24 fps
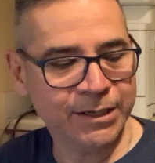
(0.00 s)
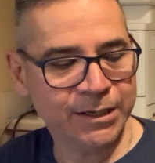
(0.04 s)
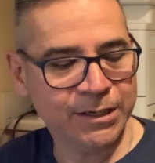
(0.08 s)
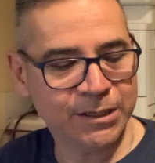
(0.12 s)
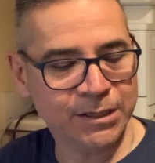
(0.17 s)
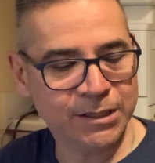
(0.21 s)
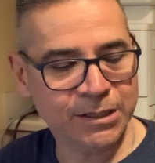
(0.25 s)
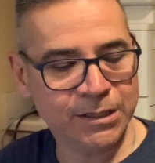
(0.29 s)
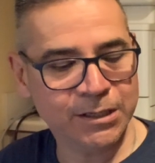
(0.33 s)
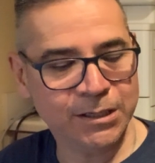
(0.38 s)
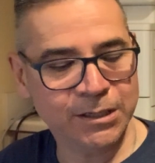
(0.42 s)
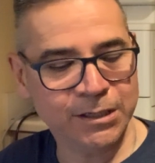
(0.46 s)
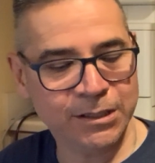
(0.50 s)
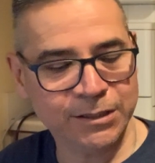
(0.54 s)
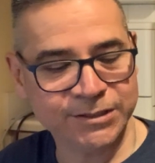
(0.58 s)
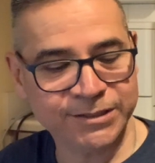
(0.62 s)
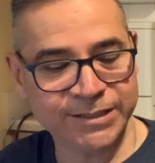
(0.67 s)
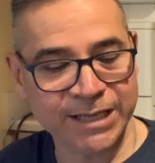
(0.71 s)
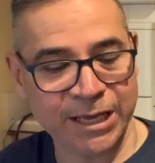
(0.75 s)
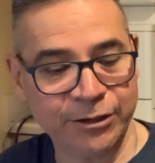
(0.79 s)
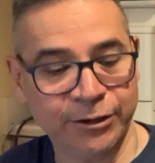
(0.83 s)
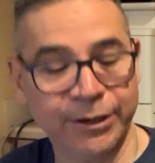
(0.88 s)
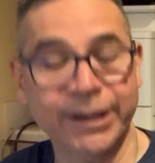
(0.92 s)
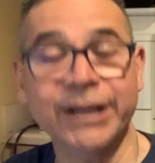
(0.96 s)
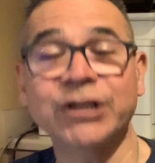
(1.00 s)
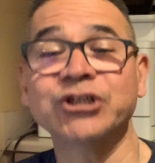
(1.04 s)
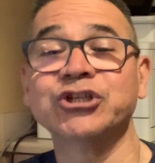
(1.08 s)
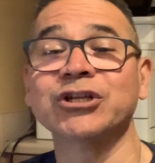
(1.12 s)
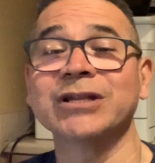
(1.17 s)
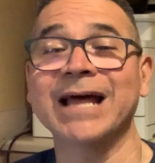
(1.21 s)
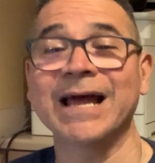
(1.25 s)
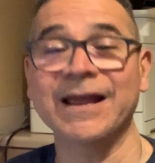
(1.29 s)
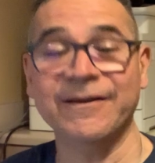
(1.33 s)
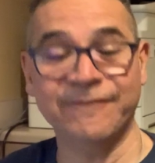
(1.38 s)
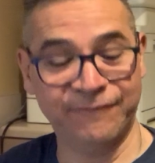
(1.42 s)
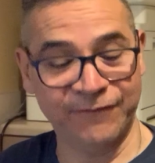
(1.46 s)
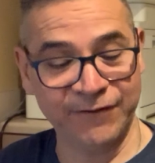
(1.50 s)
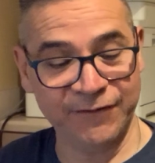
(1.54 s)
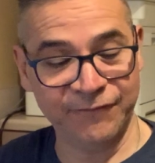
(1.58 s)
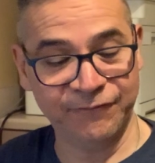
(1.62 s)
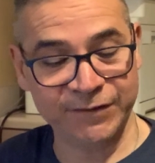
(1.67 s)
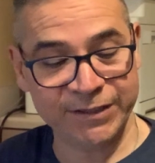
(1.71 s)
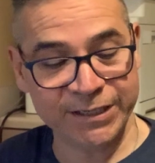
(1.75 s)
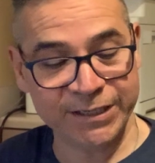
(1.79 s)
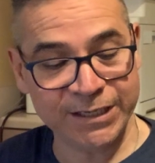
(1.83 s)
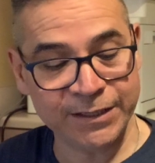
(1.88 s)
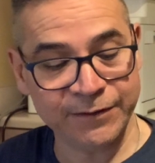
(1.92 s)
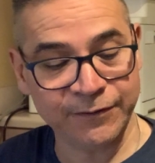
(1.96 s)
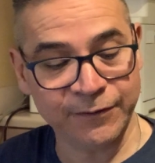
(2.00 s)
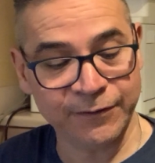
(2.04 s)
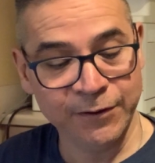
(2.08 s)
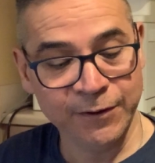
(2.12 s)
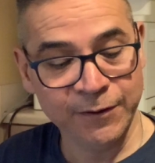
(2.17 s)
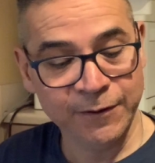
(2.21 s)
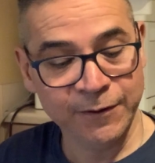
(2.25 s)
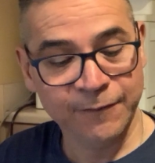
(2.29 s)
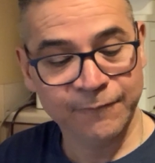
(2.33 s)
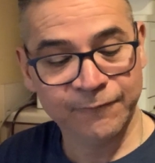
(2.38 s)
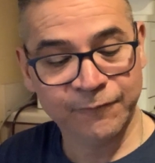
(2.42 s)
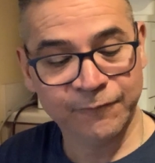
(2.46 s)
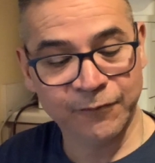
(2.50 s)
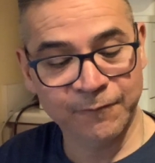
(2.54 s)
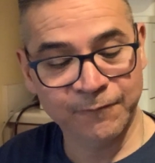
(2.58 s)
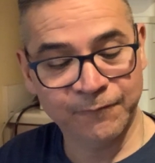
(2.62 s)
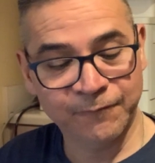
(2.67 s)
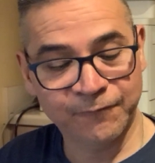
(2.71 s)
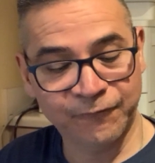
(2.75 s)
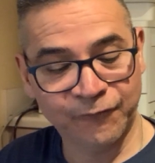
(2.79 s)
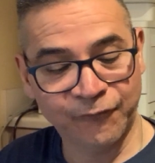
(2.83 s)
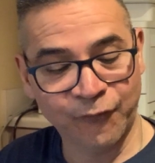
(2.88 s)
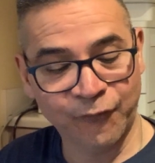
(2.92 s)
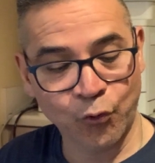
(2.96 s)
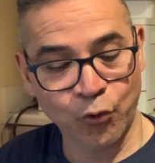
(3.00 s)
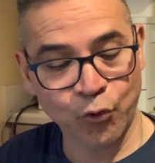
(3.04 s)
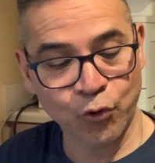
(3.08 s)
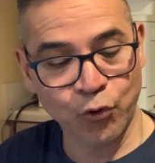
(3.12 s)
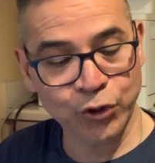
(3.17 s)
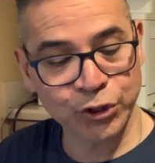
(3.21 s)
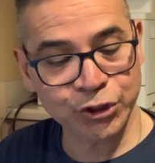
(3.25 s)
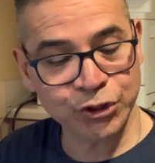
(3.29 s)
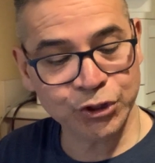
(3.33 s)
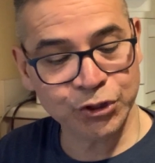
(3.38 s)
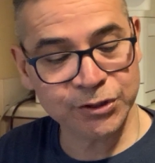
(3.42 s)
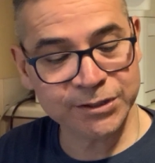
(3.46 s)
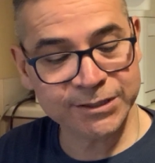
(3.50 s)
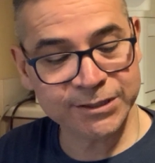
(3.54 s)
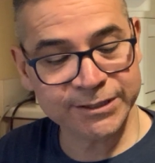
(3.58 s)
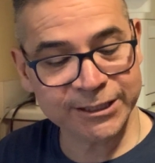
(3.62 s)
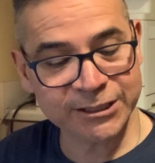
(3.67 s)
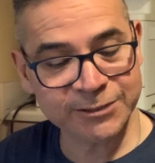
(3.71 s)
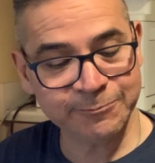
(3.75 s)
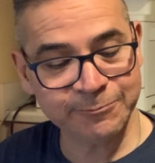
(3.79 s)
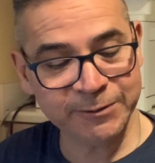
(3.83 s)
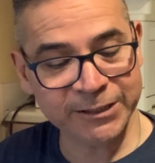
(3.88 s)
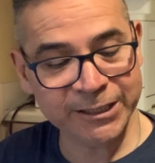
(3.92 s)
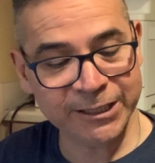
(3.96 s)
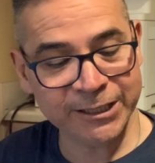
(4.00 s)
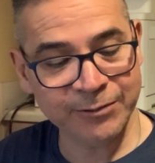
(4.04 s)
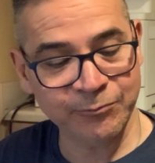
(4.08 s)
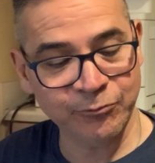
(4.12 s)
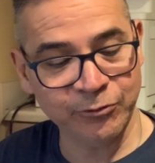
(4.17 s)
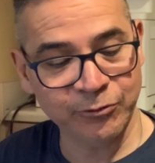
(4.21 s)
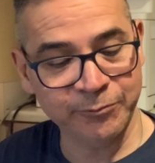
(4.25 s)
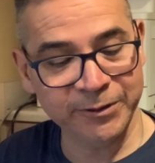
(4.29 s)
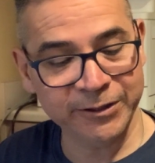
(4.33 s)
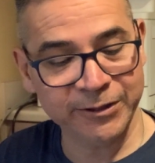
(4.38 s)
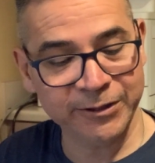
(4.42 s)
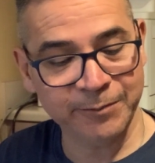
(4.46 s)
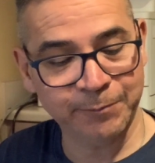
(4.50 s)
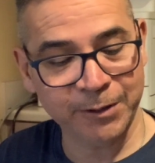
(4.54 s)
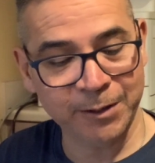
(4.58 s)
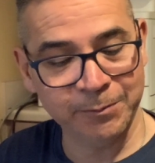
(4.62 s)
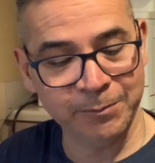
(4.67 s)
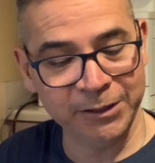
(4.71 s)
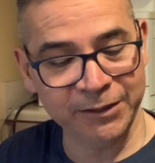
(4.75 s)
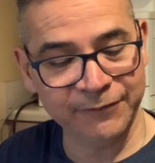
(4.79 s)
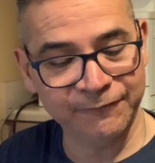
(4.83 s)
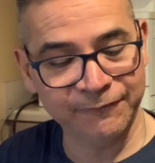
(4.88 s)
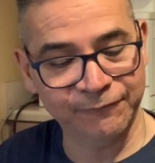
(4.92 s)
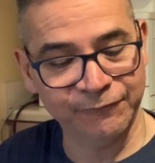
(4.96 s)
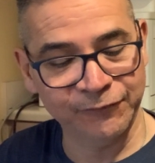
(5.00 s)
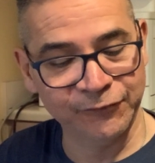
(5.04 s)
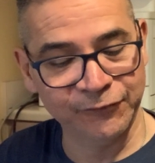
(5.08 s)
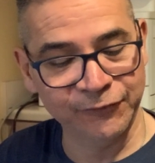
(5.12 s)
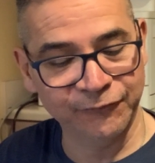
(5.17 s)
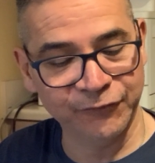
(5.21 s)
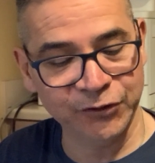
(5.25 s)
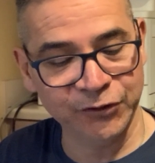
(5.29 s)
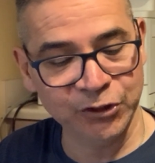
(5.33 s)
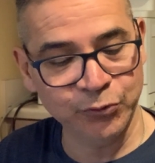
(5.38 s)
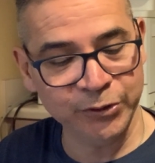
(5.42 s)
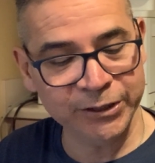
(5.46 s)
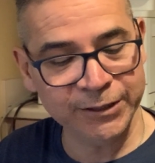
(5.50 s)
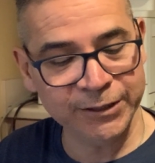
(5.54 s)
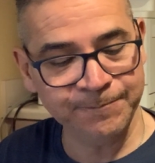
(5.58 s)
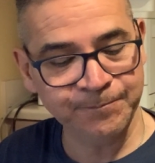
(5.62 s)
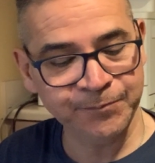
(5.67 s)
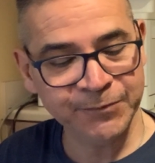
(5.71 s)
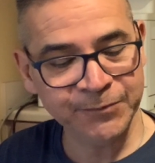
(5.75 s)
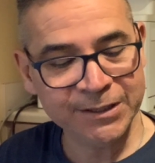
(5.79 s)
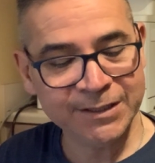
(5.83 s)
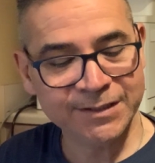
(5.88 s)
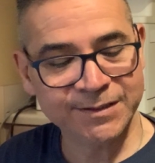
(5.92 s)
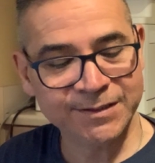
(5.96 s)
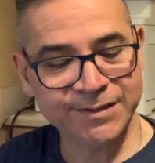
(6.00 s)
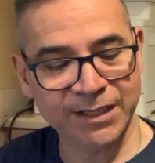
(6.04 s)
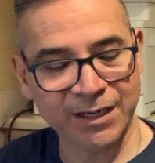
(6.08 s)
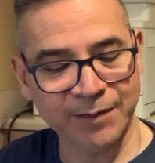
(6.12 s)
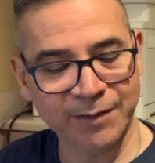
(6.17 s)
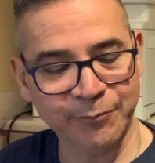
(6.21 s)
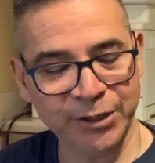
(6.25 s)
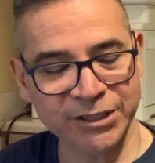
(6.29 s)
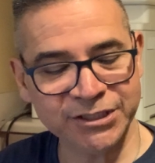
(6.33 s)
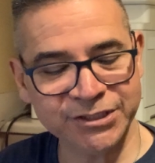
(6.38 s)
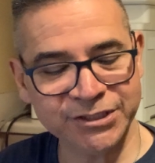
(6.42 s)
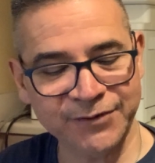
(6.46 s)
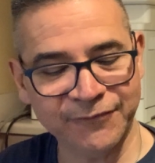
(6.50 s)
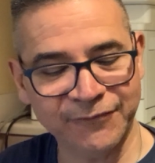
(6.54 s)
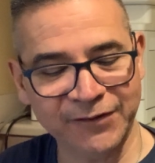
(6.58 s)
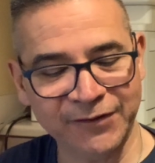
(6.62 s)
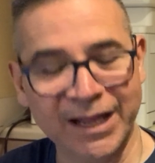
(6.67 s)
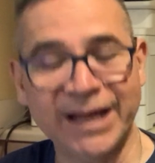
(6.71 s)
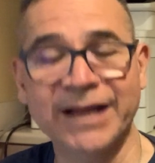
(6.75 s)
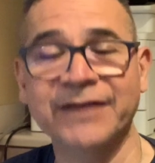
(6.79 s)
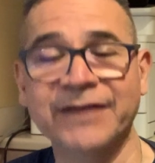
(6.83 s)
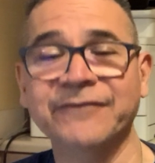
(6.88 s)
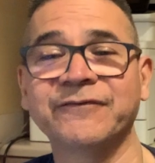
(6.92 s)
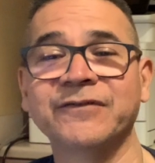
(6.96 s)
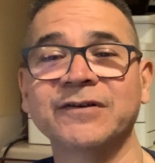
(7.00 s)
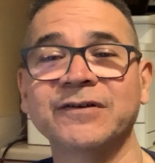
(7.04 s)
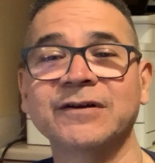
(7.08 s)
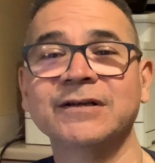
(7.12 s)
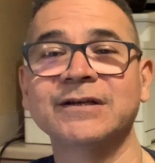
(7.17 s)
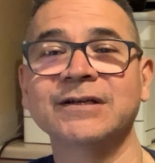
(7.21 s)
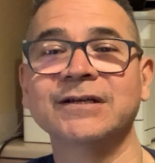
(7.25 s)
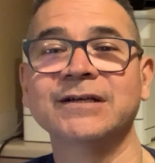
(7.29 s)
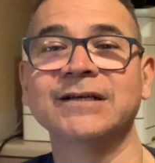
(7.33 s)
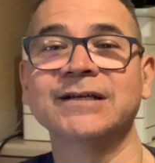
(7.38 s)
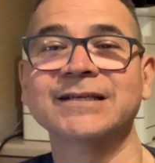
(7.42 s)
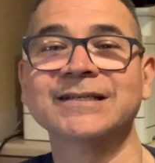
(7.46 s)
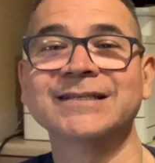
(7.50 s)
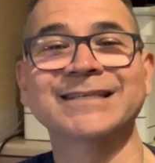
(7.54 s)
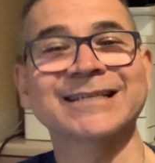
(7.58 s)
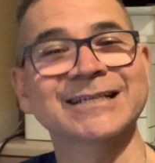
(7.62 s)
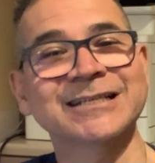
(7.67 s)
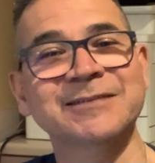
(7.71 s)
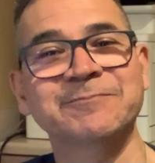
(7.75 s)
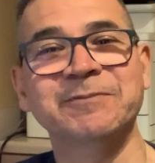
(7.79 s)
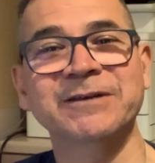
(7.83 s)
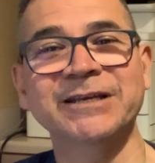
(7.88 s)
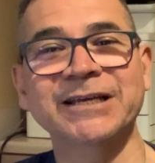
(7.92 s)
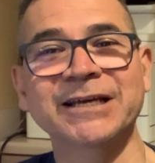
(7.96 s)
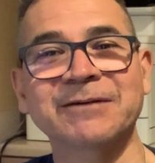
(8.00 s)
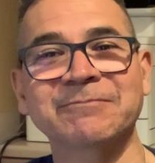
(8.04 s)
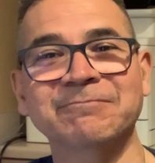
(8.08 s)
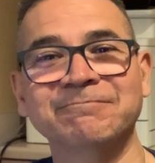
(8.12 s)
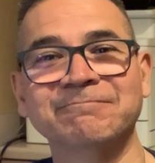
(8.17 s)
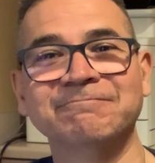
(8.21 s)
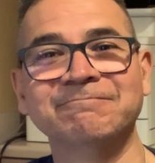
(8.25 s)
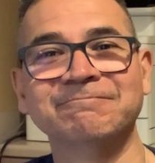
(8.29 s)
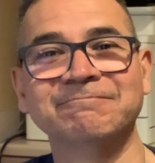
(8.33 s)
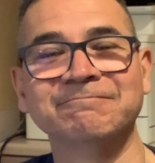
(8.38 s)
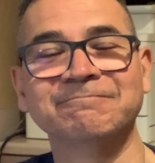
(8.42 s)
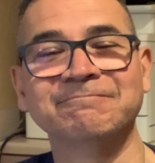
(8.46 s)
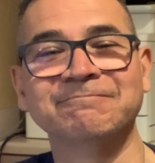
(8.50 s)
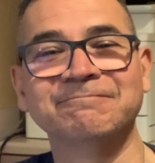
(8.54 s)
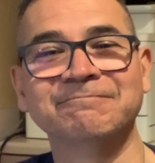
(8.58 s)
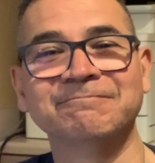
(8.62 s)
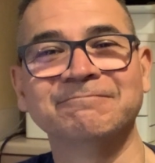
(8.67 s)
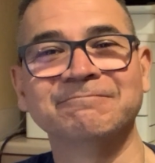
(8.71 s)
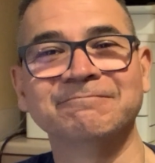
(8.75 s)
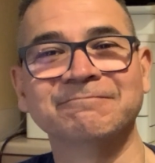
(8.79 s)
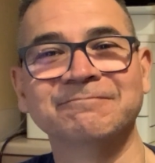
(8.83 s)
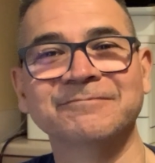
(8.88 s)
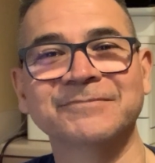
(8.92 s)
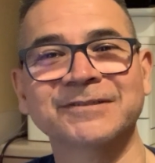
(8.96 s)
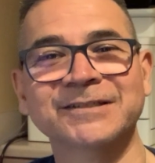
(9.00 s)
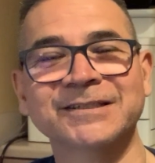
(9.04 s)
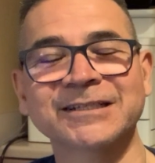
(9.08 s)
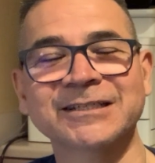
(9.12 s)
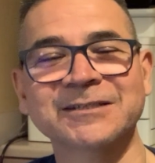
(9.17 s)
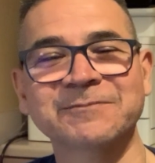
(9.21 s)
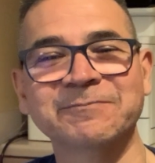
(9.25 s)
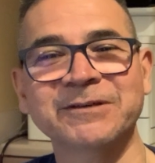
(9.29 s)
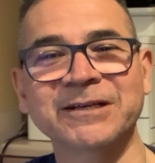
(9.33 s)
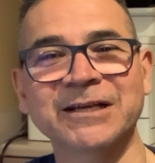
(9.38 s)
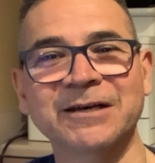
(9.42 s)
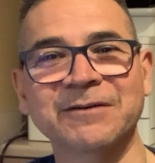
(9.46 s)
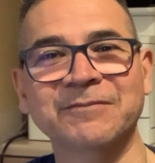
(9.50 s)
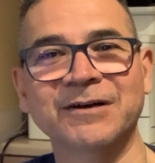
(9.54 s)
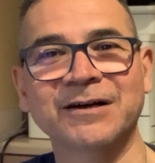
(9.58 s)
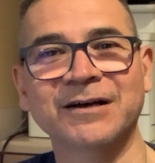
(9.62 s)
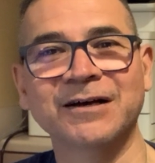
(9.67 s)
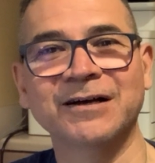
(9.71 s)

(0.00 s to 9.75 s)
July 15th, from 4 to 6 p.m. will be the public viewing. Celebration of Life, 6 p.m. 6 p.m.